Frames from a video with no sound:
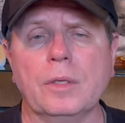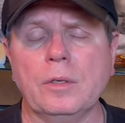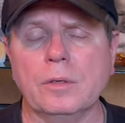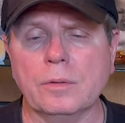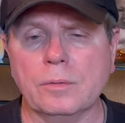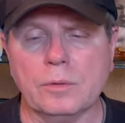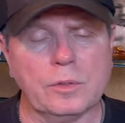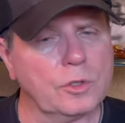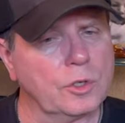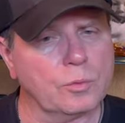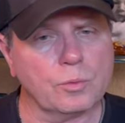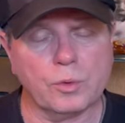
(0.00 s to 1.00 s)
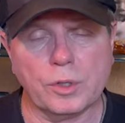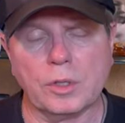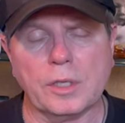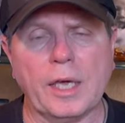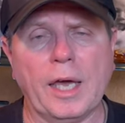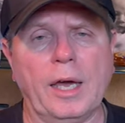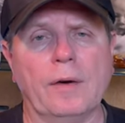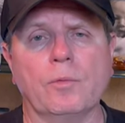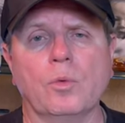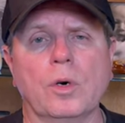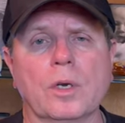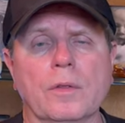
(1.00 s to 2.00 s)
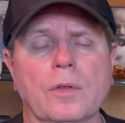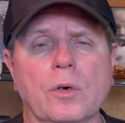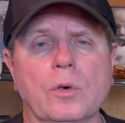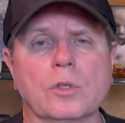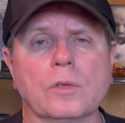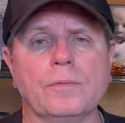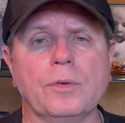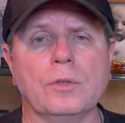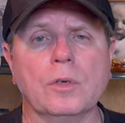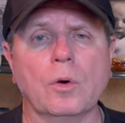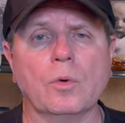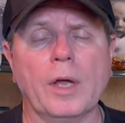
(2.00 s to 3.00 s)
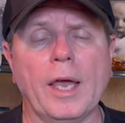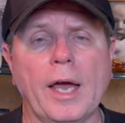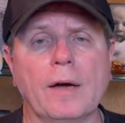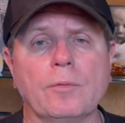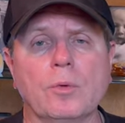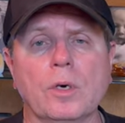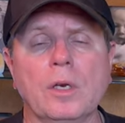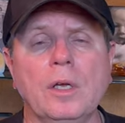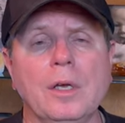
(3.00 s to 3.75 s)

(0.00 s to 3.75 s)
You You should really have one of those. If you don't have one,